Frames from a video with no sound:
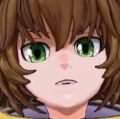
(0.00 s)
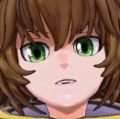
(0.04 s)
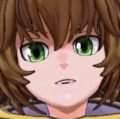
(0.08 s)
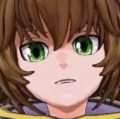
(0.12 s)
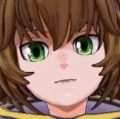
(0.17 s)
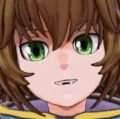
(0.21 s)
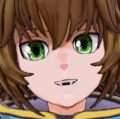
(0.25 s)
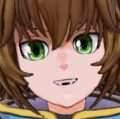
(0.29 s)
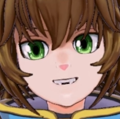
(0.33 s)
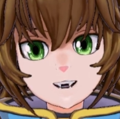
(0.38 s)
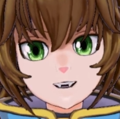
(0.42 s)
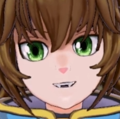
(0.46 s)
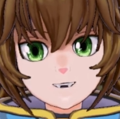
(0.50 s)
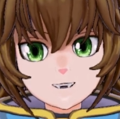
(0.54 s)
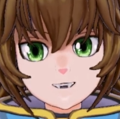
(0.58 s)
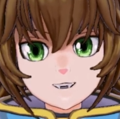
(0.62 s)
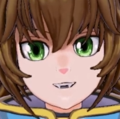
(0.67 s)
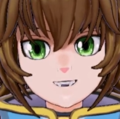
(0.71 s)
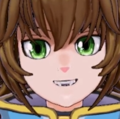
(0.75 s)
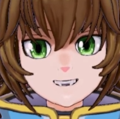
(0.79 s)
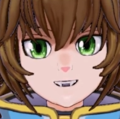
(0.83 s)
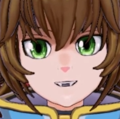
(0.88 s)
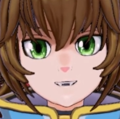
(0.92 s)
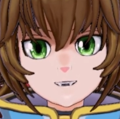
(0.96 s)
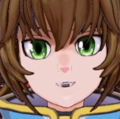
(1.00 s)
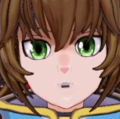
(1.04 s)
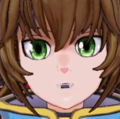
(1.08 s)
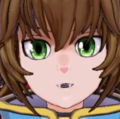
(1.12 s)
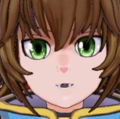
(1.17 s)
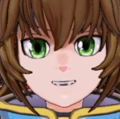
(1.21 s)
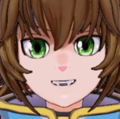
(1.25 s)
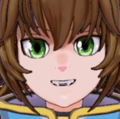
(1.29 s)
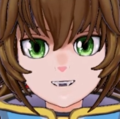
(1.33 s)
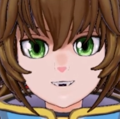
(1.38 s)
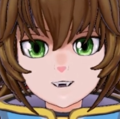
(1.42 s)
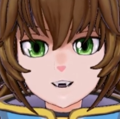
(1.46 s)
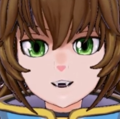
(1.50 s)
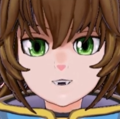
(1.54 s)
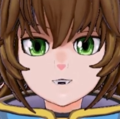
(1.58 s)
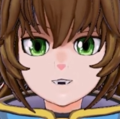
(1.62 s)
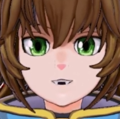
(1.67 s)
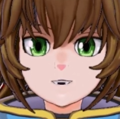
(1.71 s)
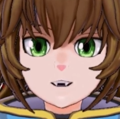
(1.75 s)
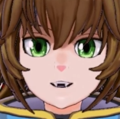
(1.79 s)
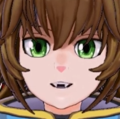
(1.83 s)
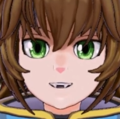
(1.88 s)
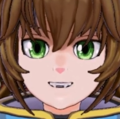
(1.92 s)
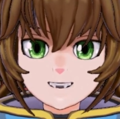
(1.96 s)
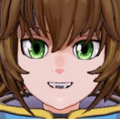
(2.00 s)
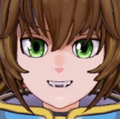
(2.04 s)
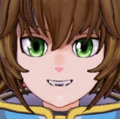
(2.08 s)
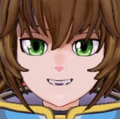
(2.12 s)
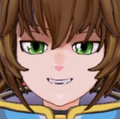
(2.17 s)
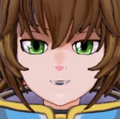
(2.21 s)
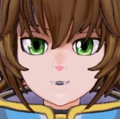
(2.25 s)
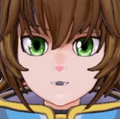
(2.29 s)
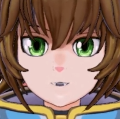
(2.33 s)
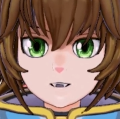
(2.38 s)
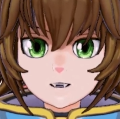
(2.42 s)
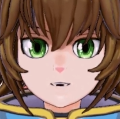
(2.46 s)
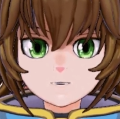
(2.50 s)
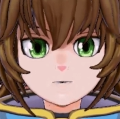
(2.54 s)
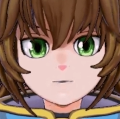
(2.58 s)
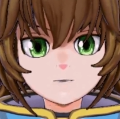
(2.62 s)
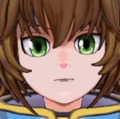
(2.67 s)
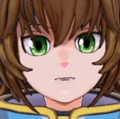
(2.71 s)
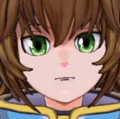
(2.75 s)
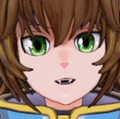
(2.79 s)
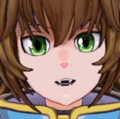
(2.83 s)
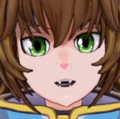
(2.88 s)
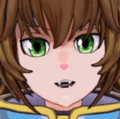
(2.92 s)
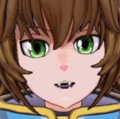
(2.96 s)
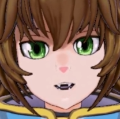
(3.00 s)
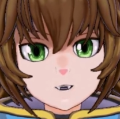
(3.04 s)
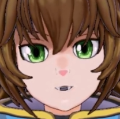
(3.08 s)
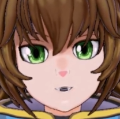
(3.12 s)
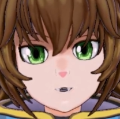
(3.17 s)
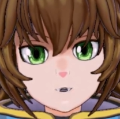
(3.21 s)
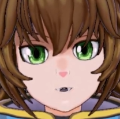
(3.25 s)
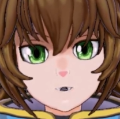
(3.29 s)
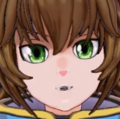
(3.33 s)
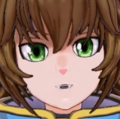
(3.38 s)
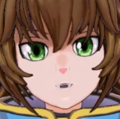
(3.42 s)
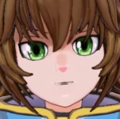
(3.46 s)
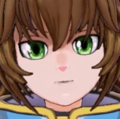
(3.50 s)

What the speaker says: Texas Chainsaw Massacre the game. I